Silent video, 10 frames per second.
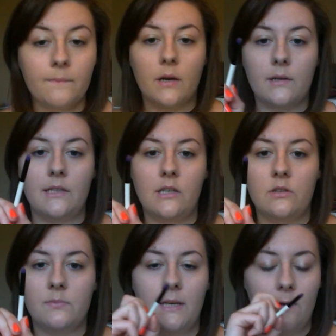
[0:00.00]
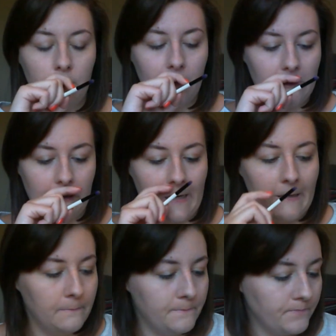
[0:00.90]
I'm going to use my little brush
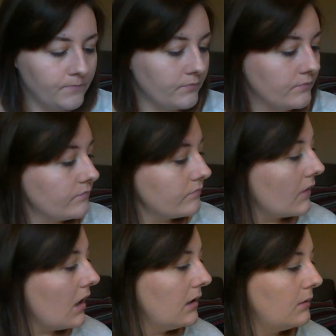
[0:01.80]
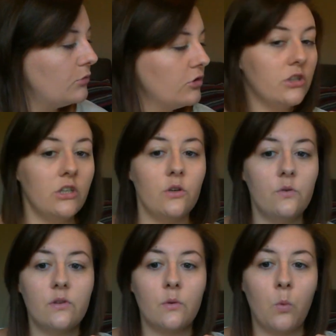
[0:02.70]
again, and I'm just going to
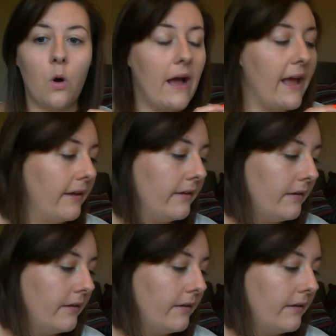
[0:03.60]
use the white,